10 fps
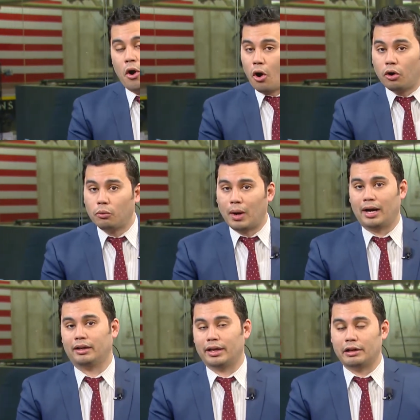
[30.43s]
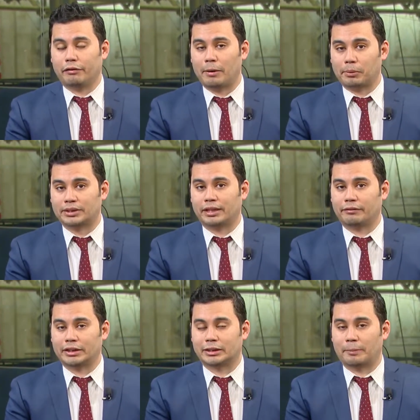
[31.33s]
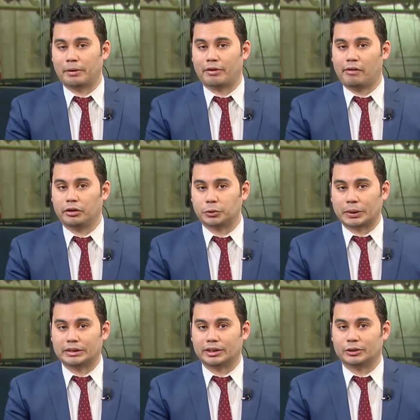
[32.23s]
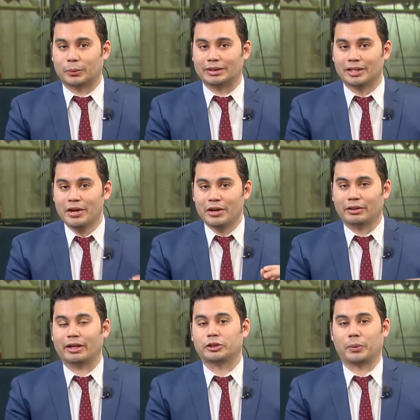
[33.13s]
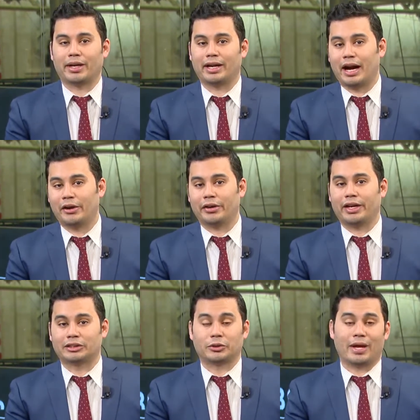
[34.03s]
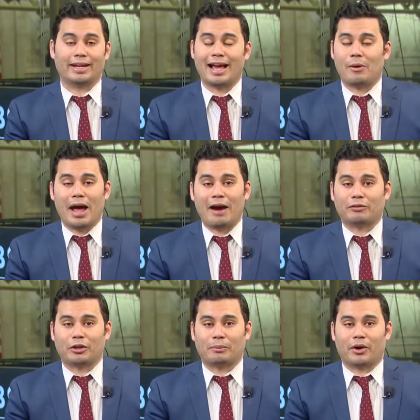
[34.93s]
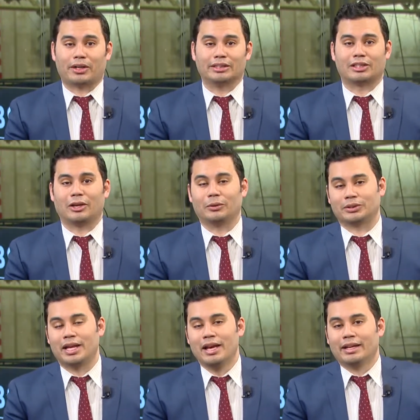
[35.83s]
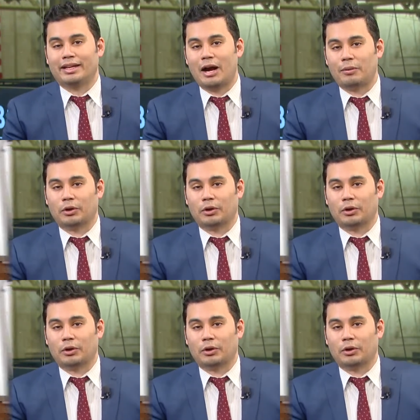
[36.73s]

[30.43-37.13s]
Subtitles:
All while 85% of S&P 500 constituents, they traded higher yesterday. Now, after the markets closed, Dow